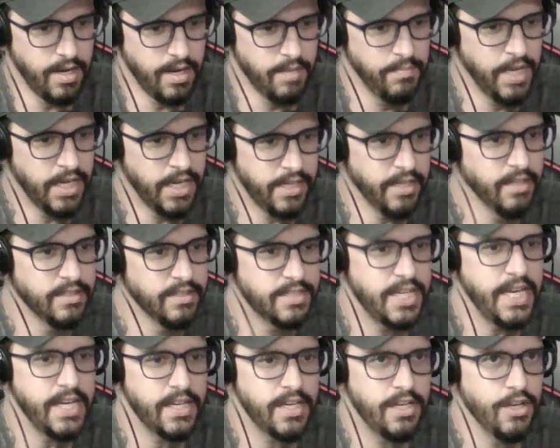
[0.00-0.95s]
not going to
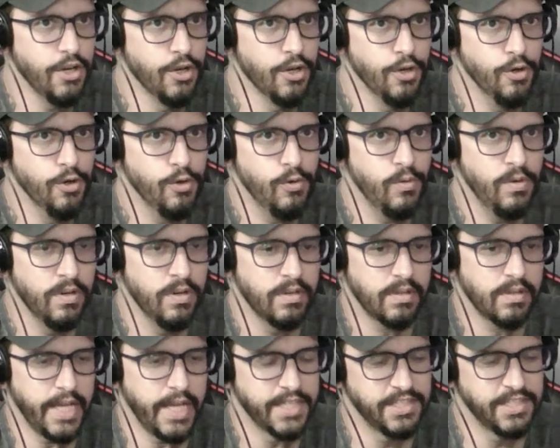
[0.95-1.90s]
take you
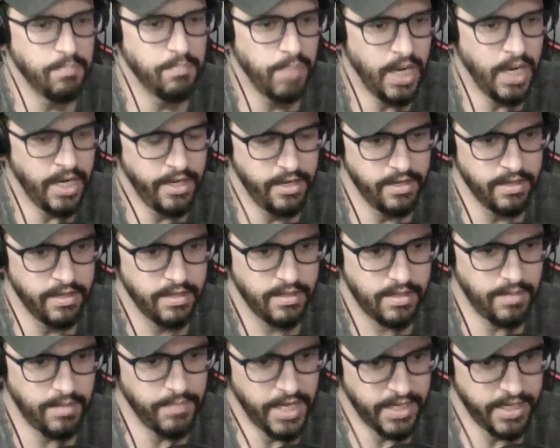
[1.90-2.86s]
as a buyer.
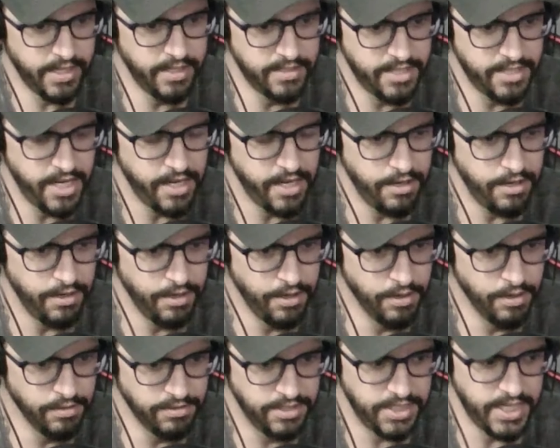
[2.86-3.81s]
I'm not going to take you to
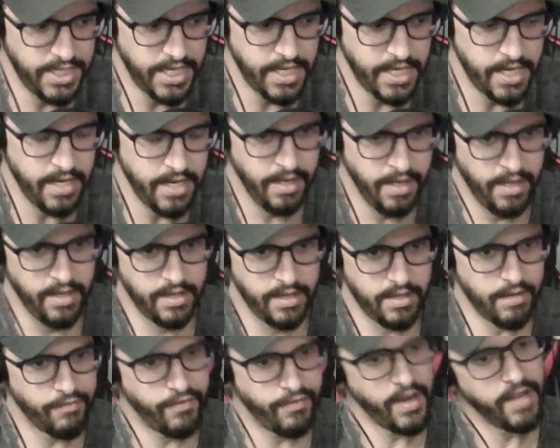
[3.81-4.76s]
go see
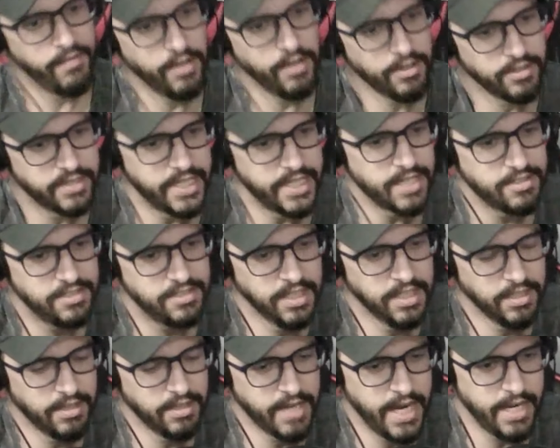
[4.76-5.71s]
a five hundred thousand
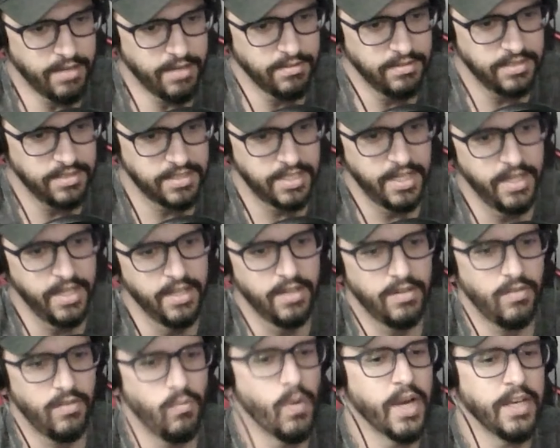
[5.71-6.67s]
dollar house
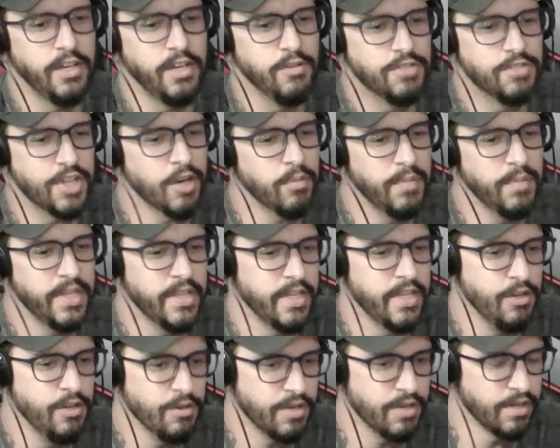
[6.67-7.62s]
when you tell me that
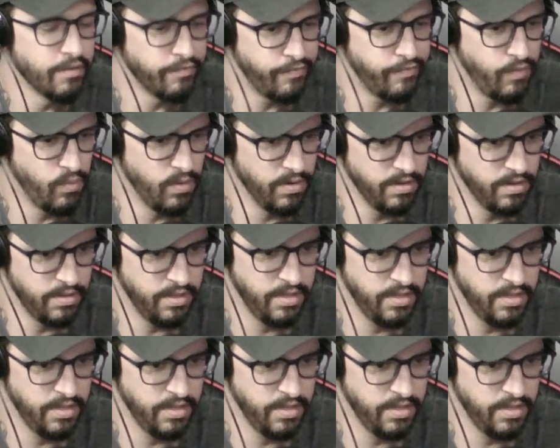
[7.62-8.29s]
you can afford